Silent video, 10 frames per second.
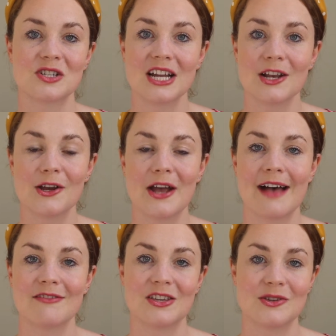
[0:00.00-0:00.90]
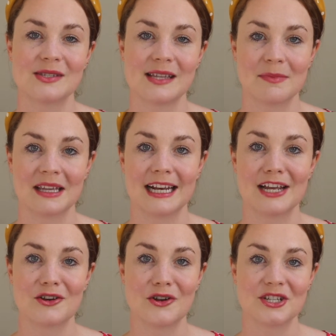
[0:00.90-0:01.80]
Trello having used something
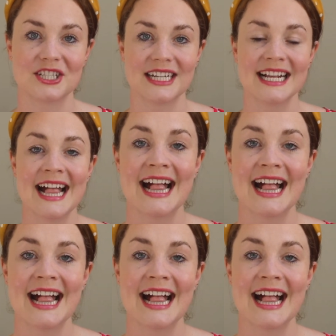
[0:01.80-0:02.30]
like Notion.